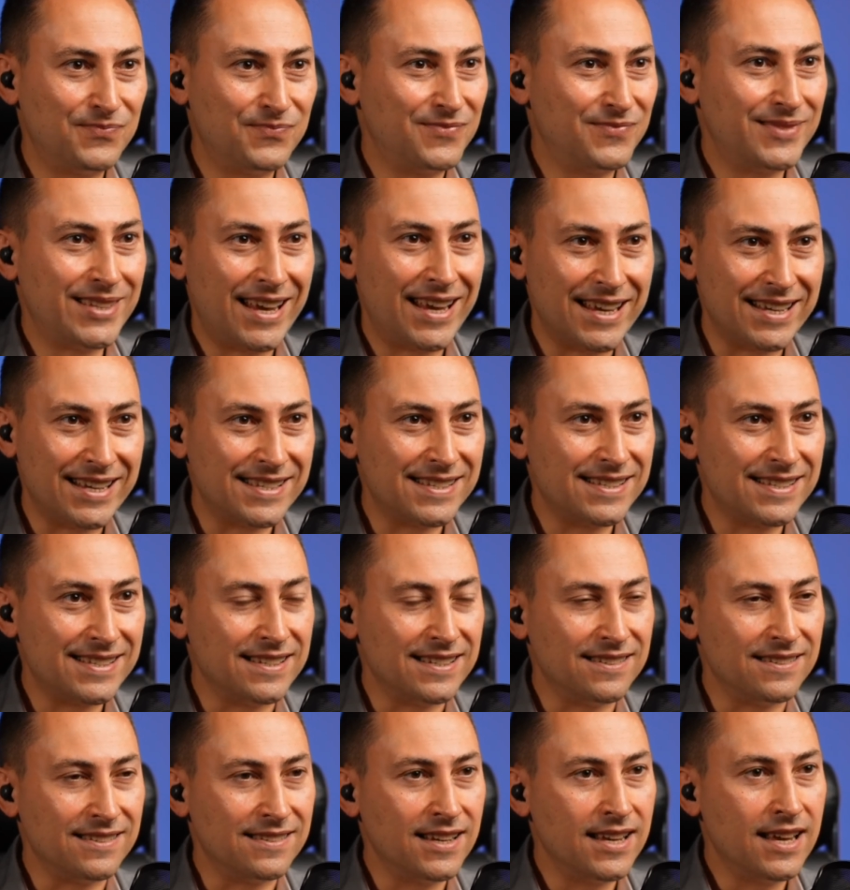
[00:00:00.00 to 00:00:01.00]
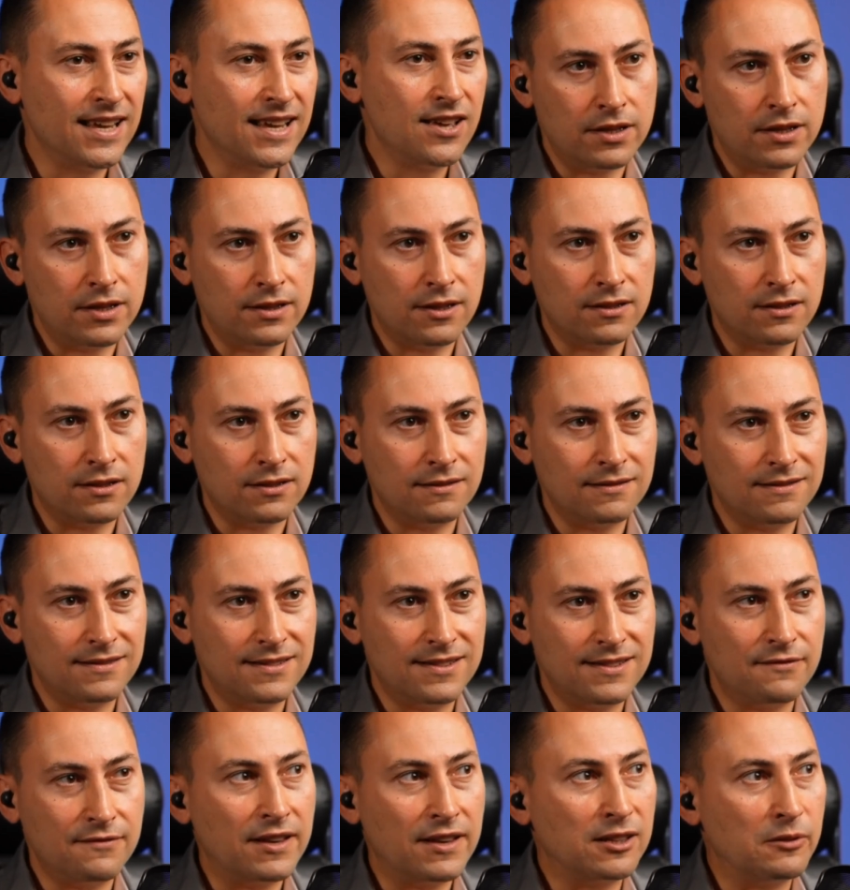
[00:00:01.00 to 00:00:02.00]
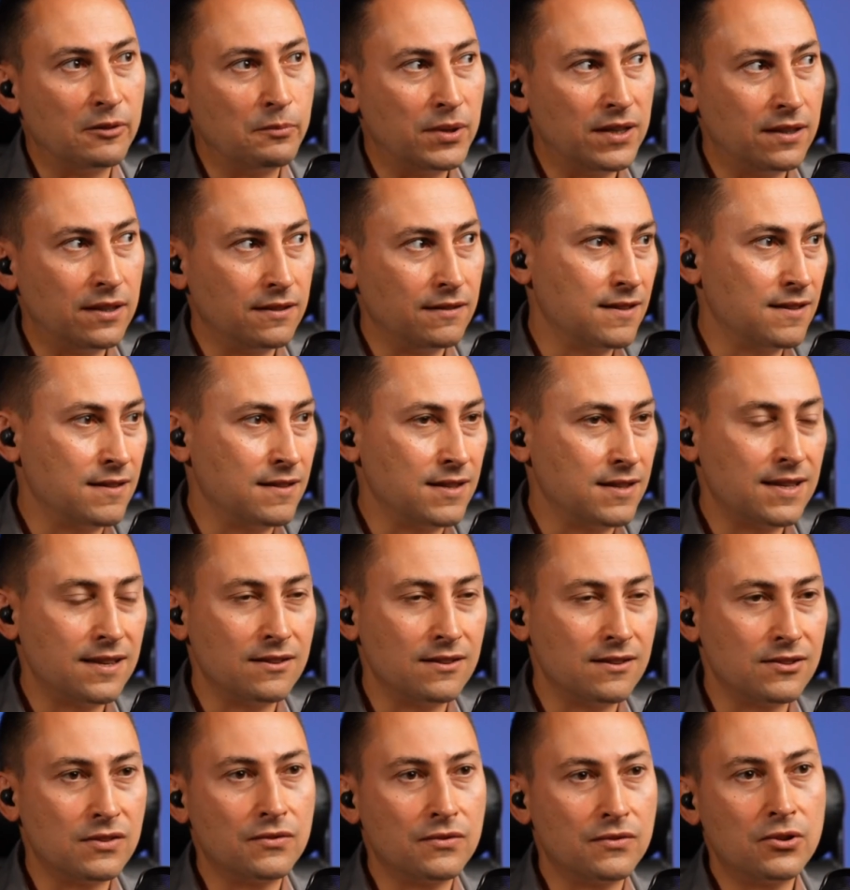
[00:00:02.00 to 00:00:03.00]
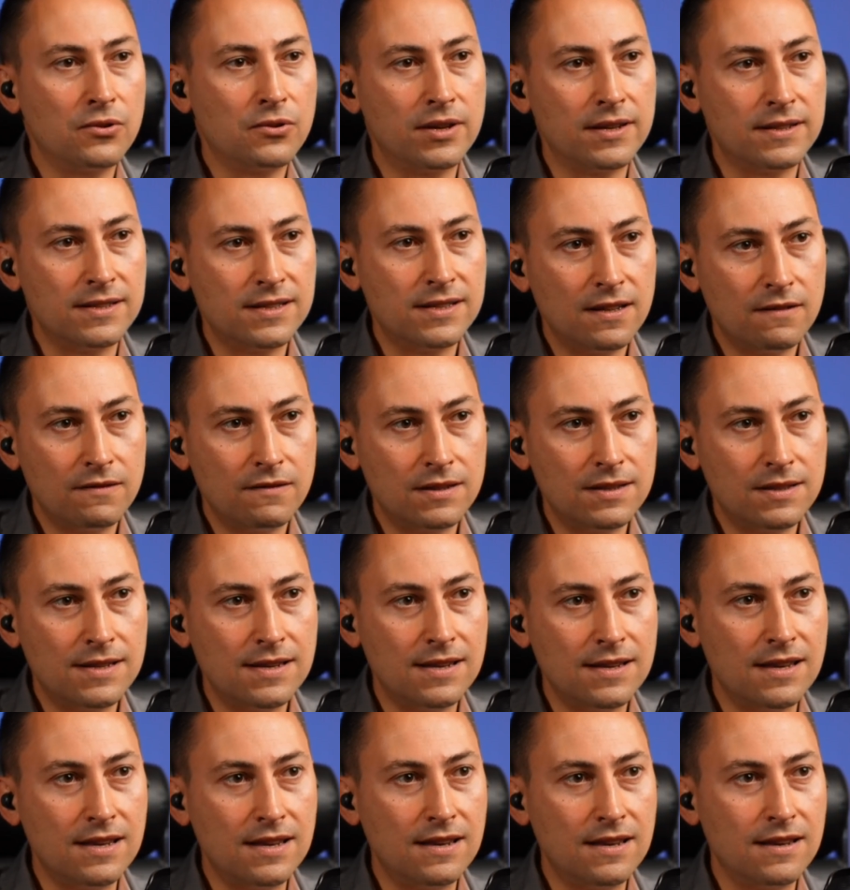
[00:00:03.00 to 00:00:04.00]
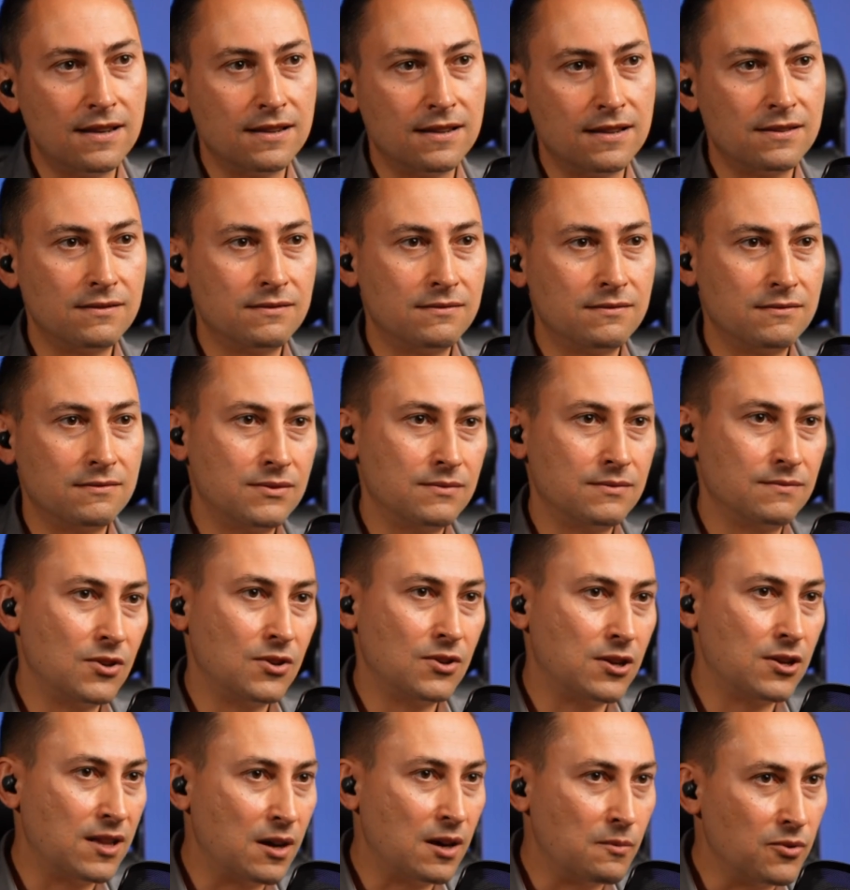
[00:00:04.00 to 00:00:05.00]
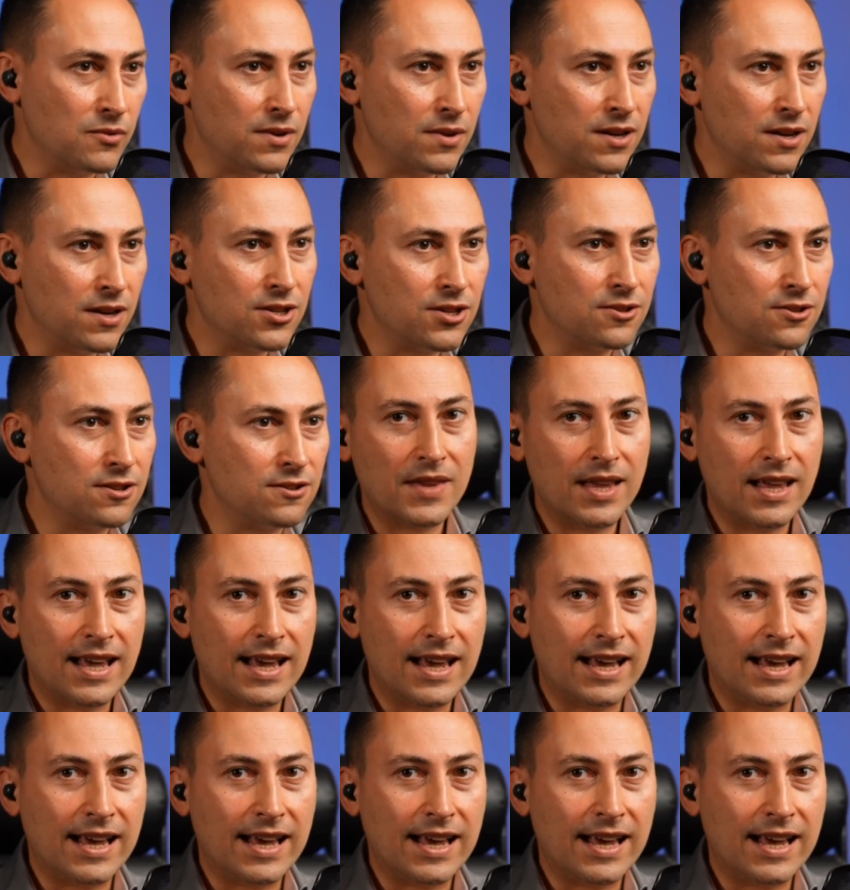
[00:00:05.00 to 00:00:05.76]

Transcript: tests and not developing the skills of creativity and collaboration.